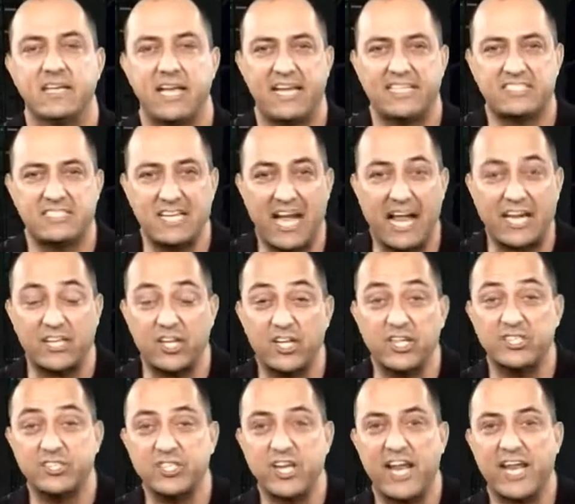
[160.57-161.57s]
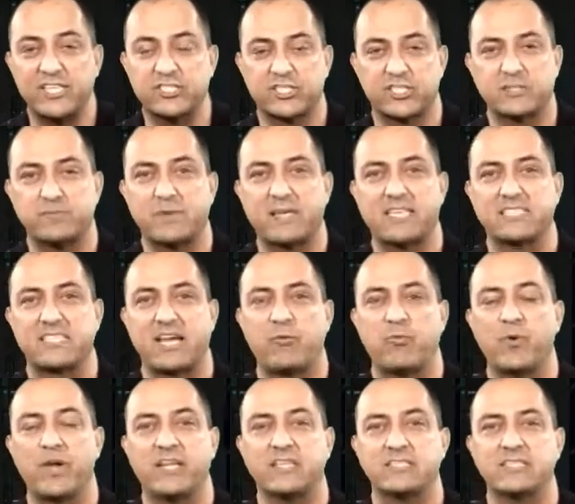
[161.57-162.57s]
It's not going to change just because I
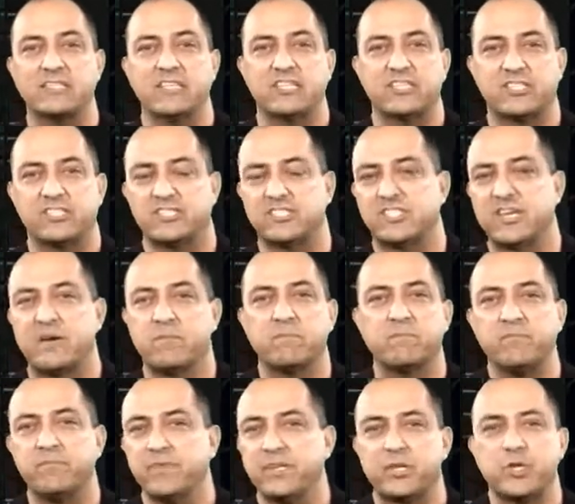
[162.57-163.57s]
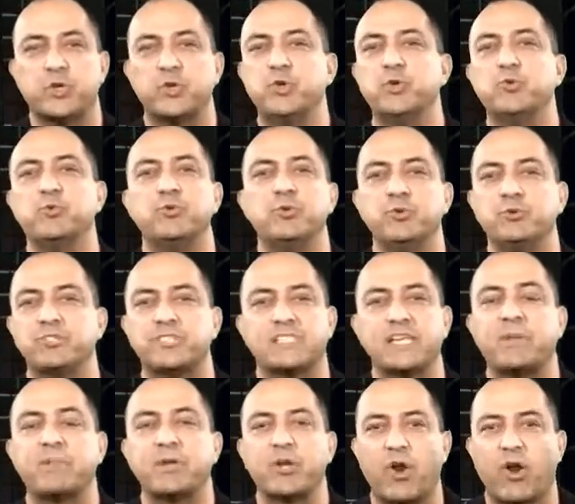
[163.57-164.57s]
went to some guru
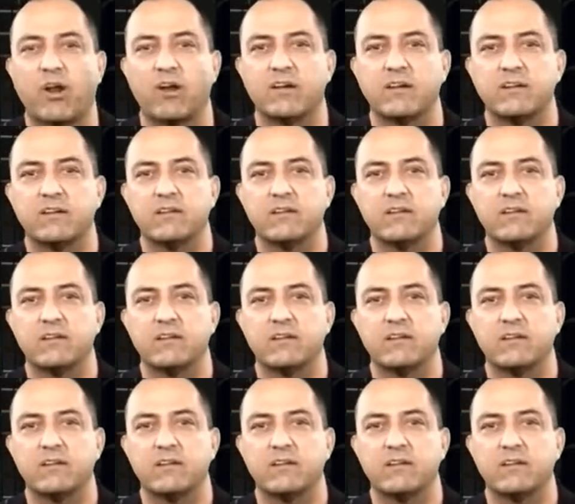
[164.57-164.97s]
seminar.